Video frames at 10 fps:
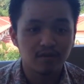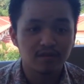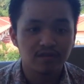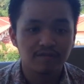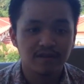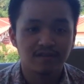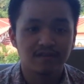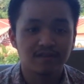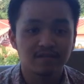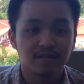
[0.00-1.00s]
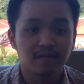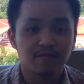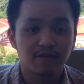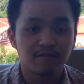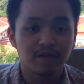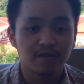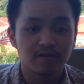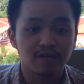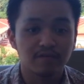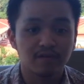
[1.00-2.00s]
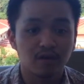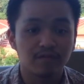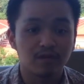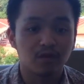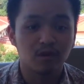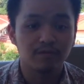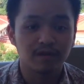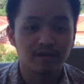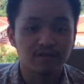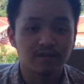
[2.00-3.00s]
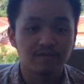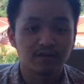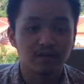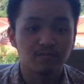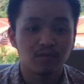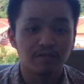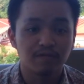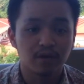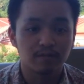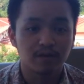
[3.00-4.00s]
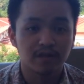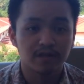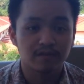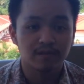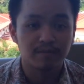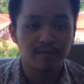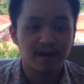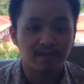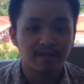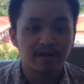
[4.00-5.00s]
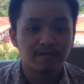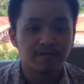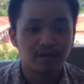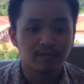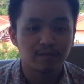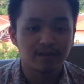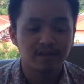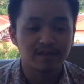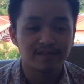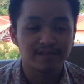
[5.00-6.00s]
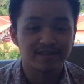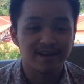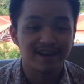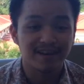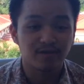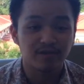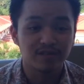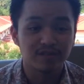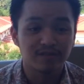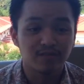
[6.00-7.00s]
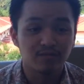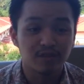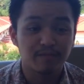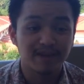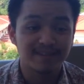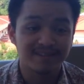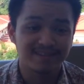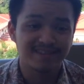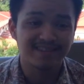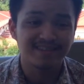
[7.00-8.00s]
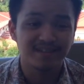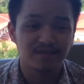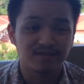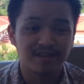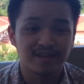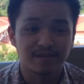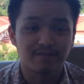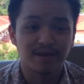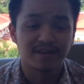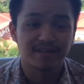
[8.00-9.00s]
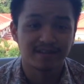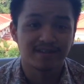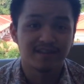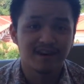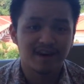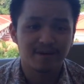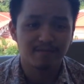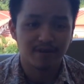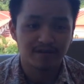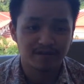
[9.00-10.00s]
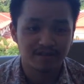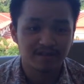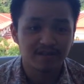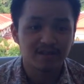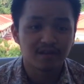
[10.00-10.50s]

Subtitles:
Most investors preferred silver over gold because silver is more affordable and the demand for the materials is higher, which makes it easy to sell and buy in high prices.